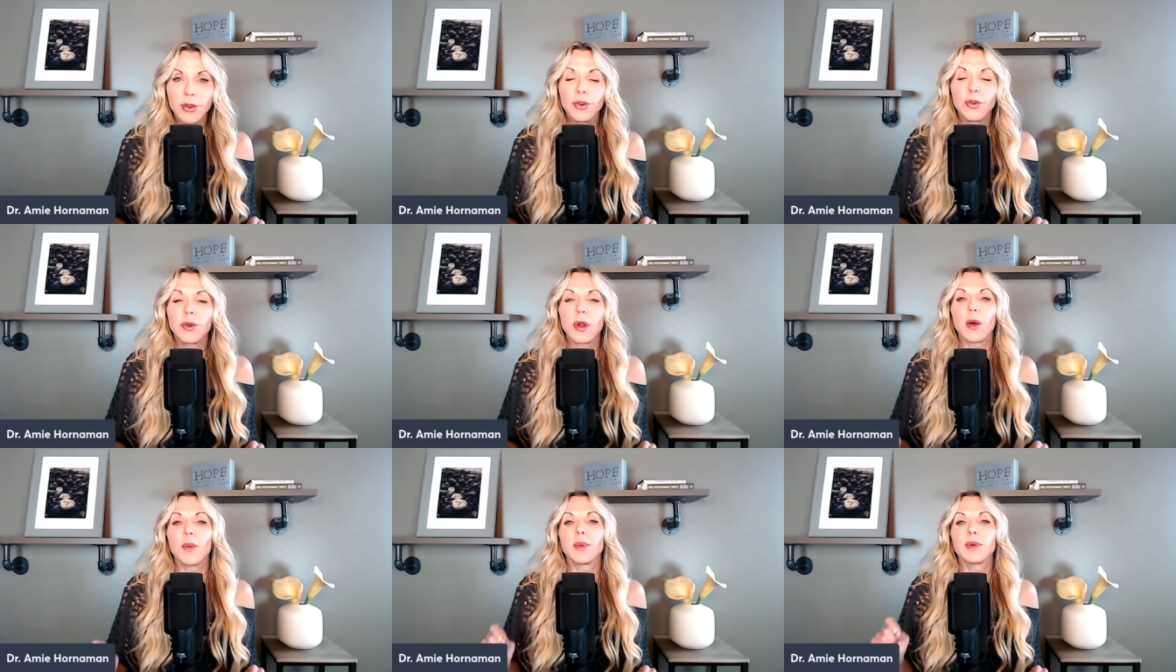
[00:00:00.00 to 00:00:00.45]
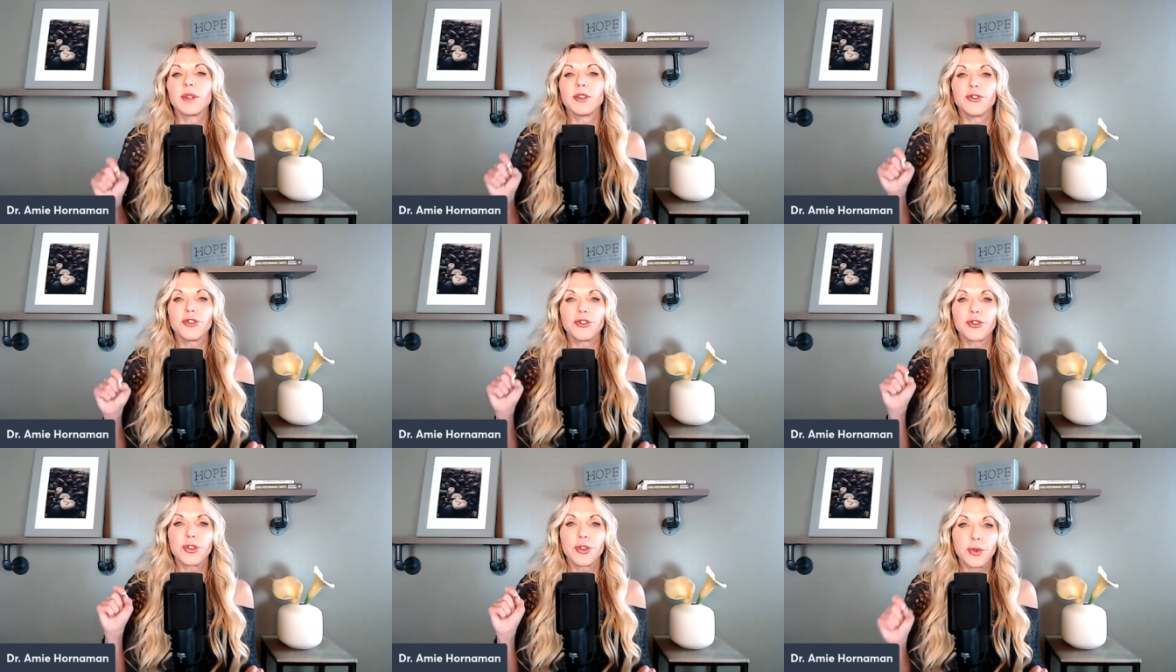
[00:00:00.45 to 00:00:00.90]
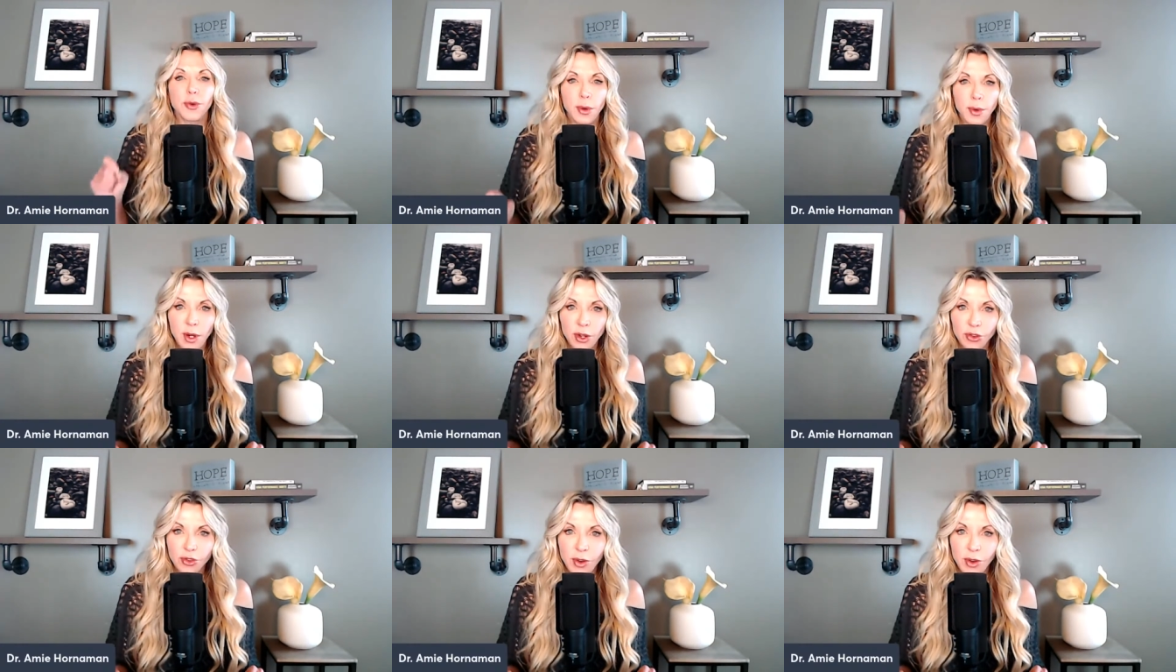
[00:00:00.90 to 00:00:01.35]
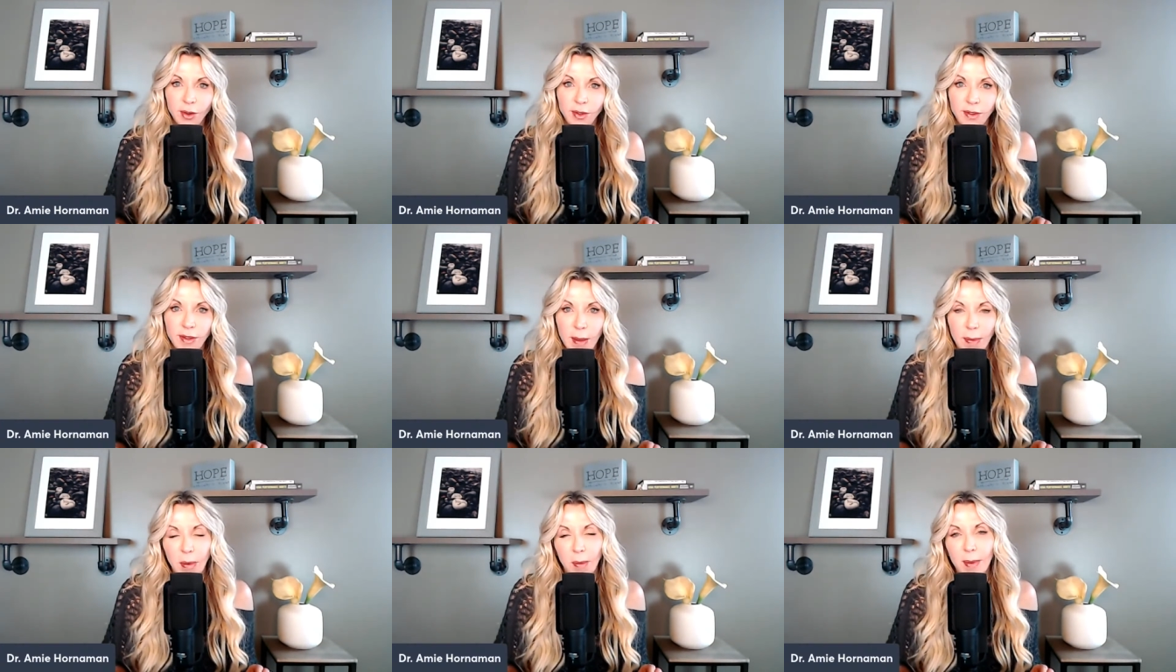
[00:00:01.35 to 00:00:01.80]
You do not want to just throw an
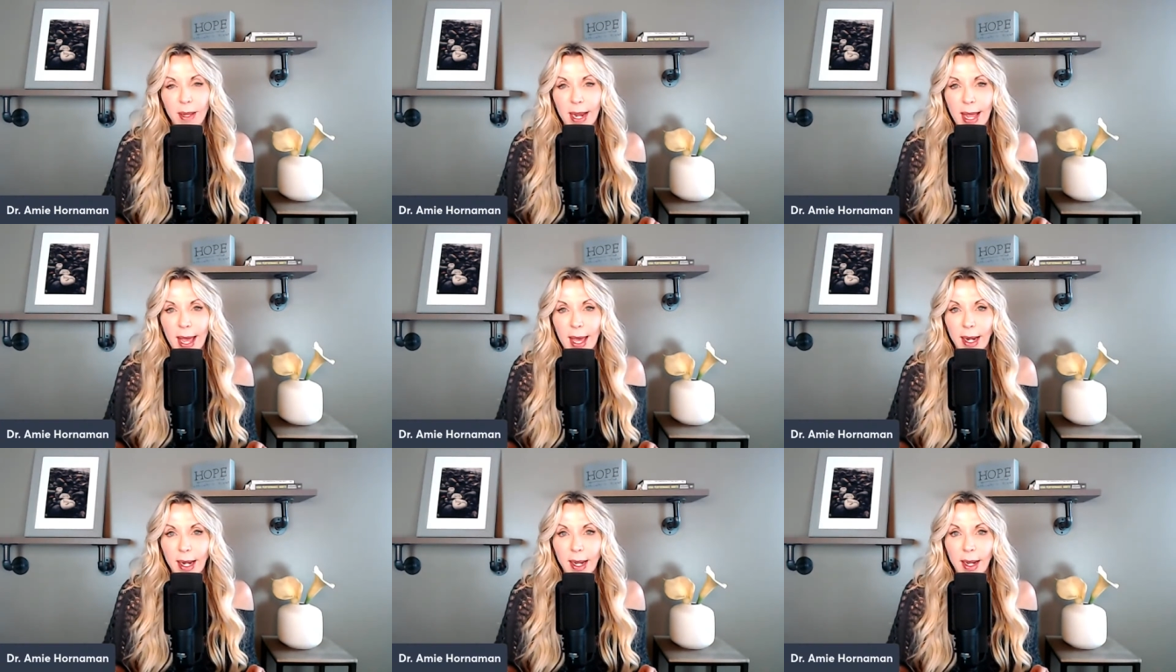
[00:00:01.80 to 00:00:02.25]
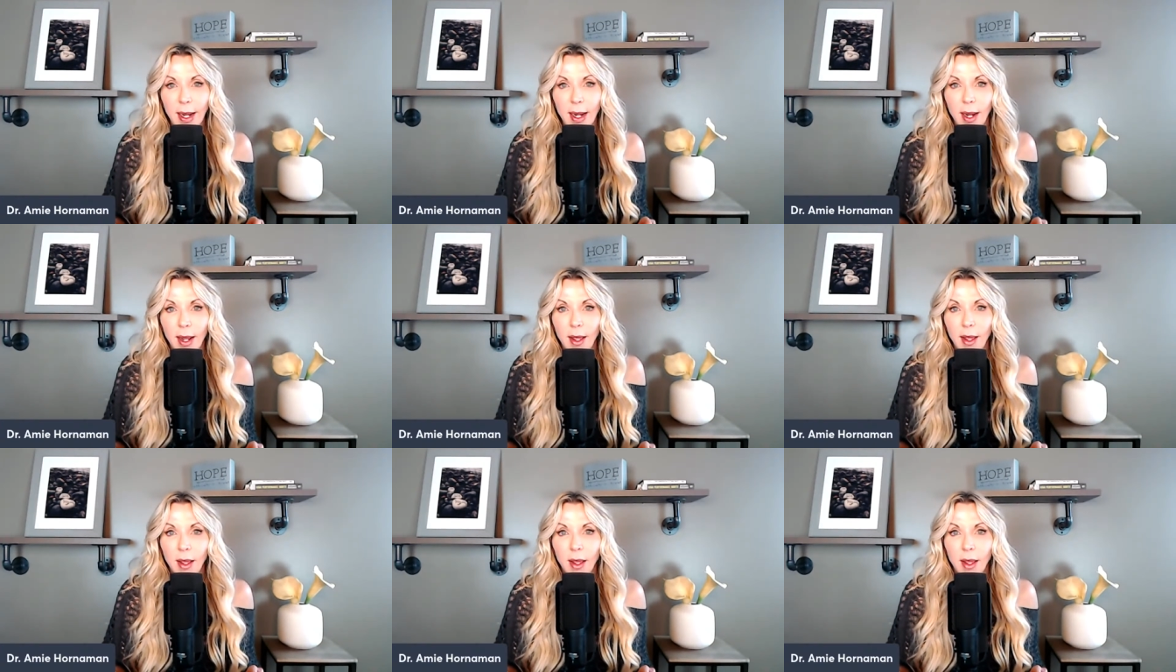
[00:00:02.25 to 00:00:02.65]
adrenal supplement at it